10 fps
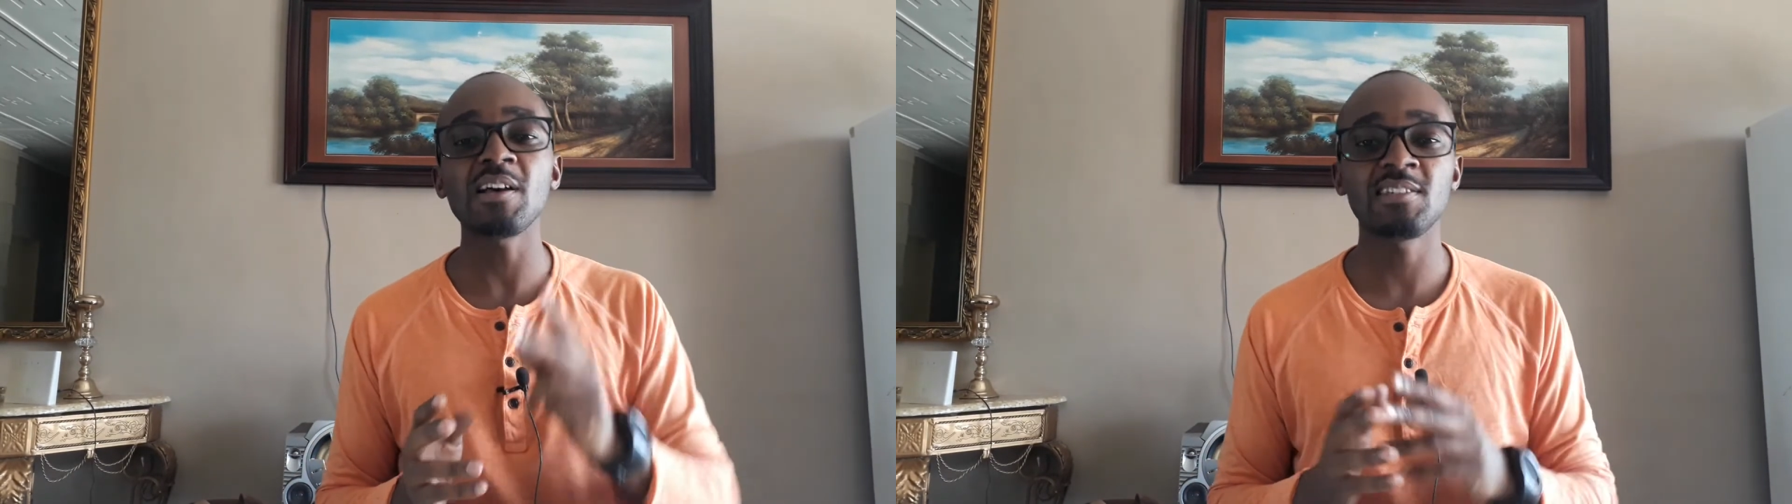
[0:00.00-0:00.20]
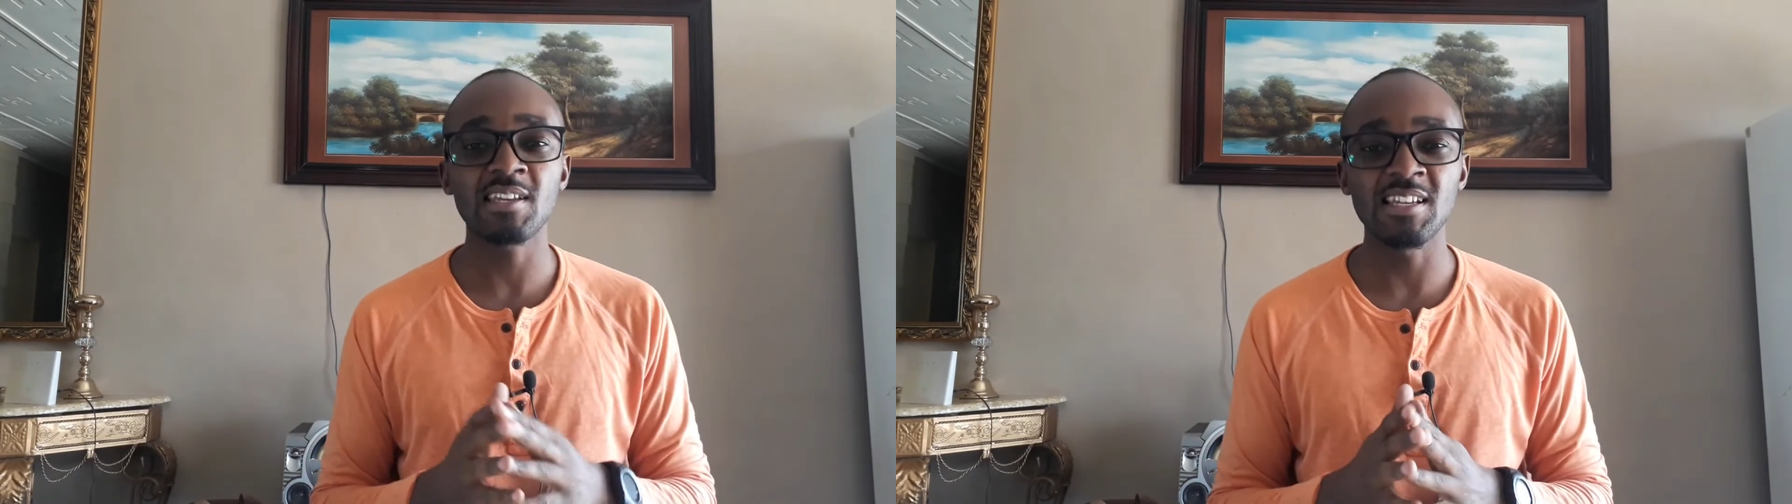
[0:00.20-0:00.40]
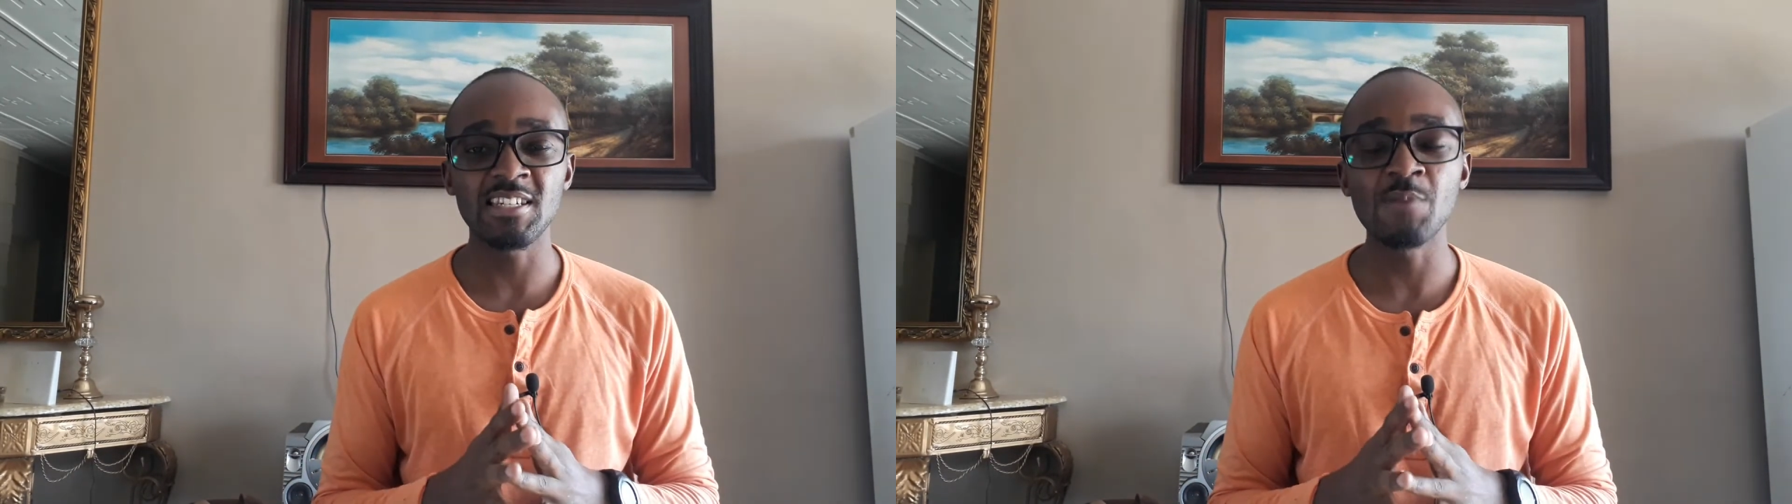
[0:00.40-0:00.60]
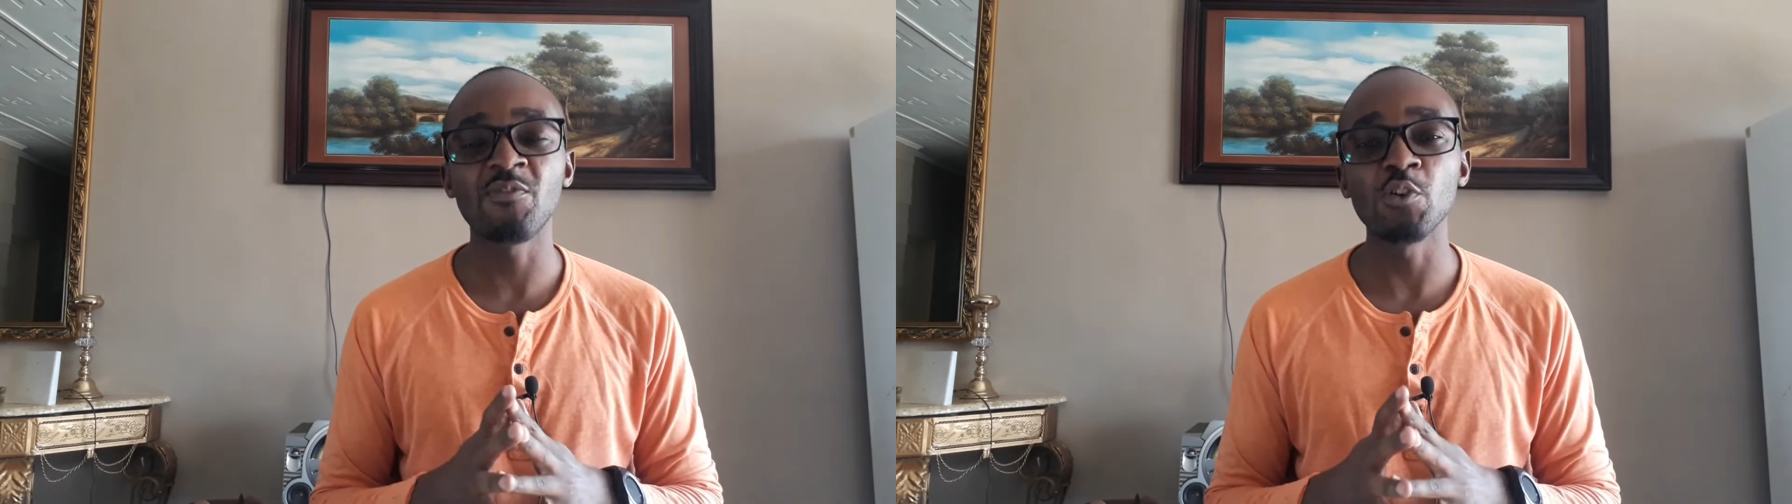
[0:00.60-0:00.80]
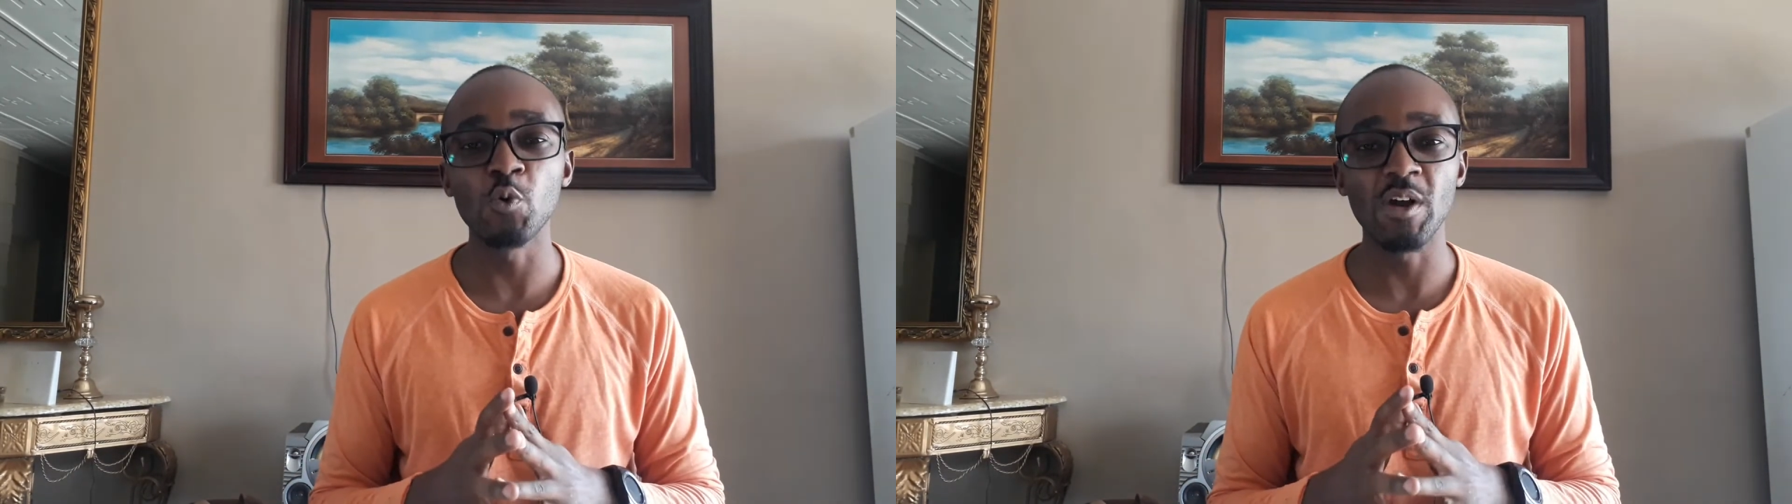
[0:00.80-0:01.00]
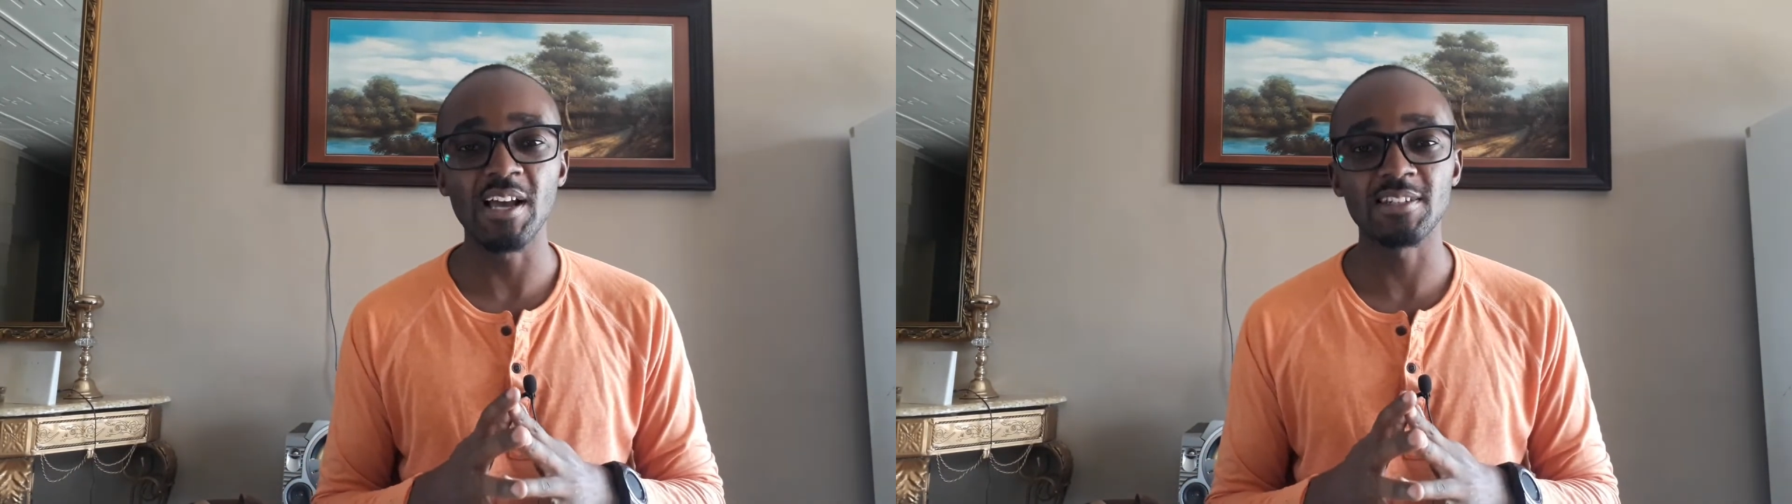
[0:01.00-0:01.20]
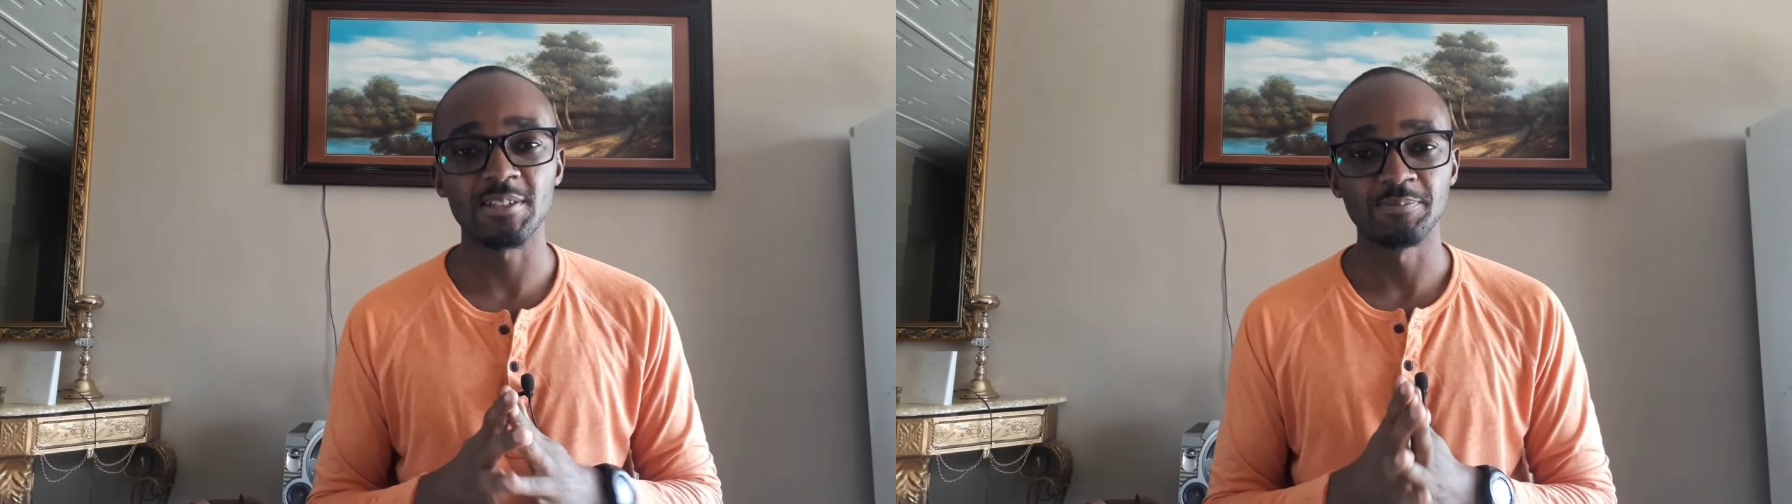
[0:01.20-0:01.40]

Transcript: second tip for you guys.